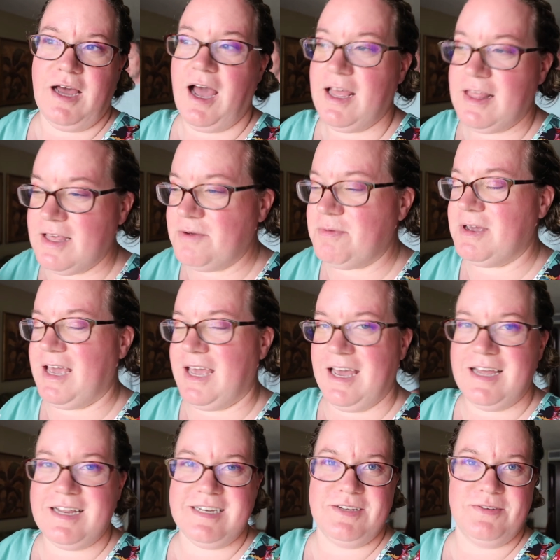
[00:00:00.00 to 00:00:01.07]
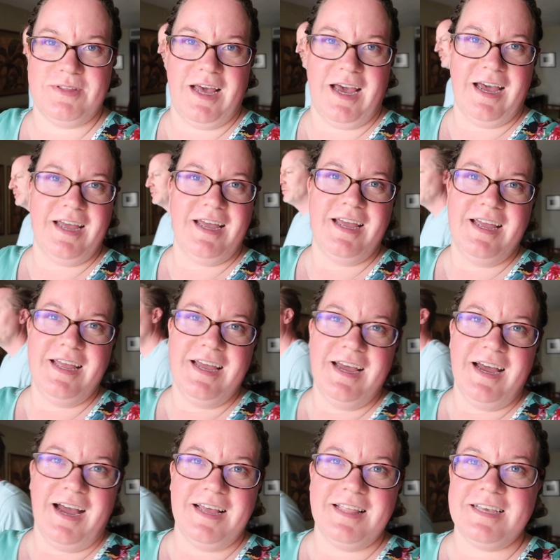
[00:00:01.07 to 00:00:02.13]
I think we can do that.
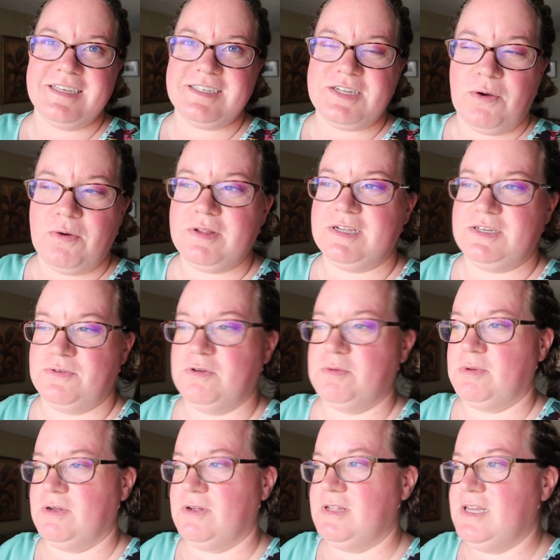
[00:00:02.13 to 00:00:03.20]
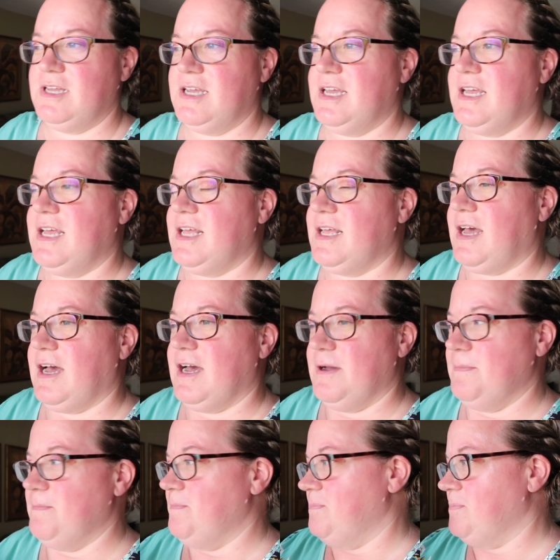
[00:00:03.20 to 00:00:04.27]
I think it's totally doable.
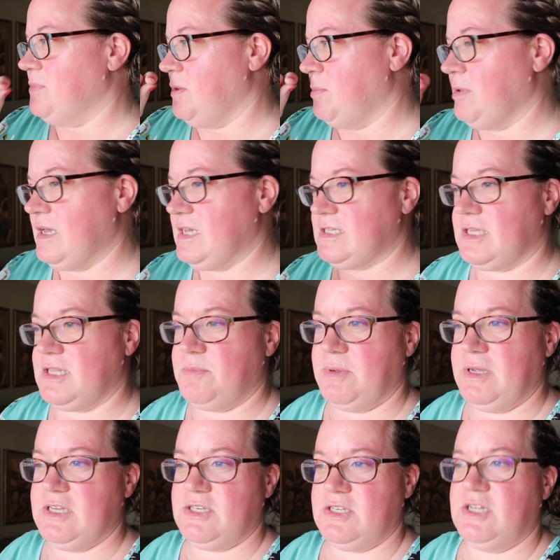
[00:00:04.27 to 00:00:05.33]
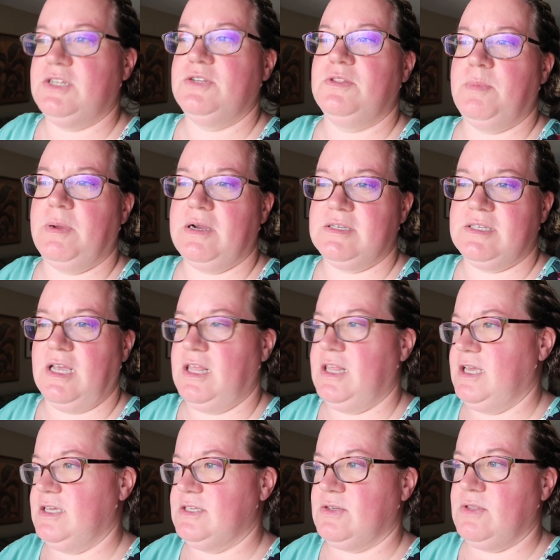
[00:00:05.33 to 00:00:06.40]
Um, the place on the beach to do the
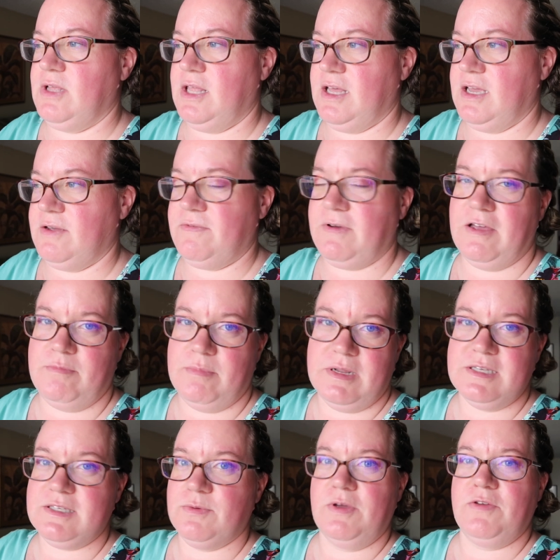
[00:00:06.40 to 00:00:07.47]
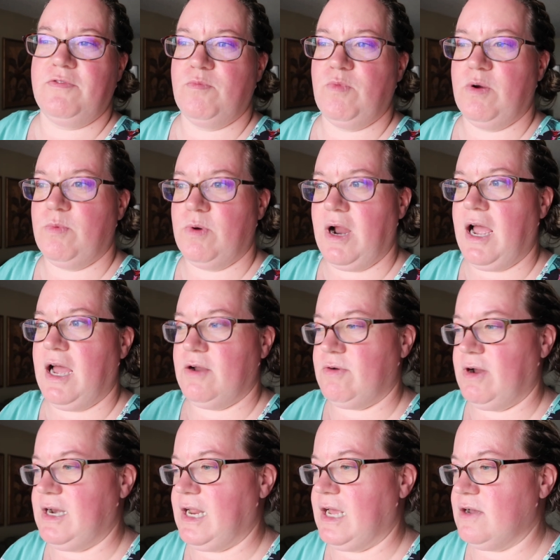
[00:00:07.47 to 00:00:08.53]
parasailing is only like five minutes away from where we're at
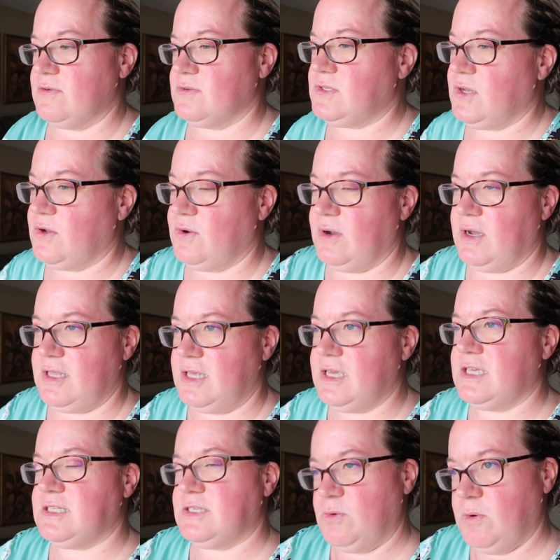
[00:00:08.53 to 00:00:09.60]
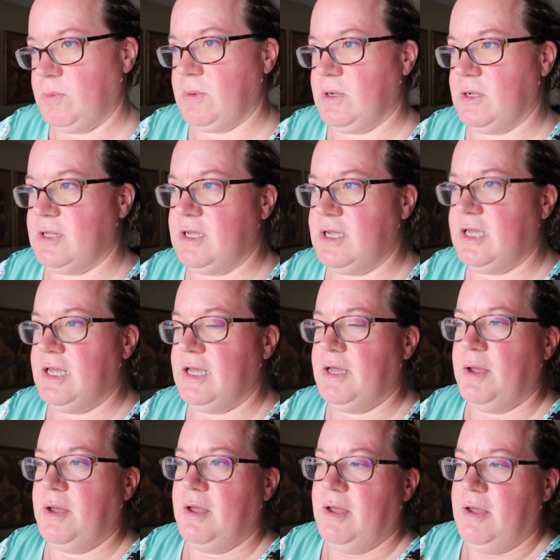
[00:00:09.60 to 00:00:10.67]
right now. So I think it's doable,
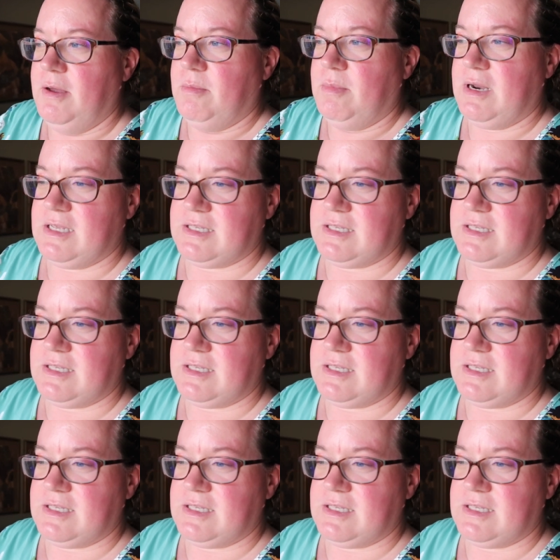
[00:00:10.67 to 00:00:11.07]
but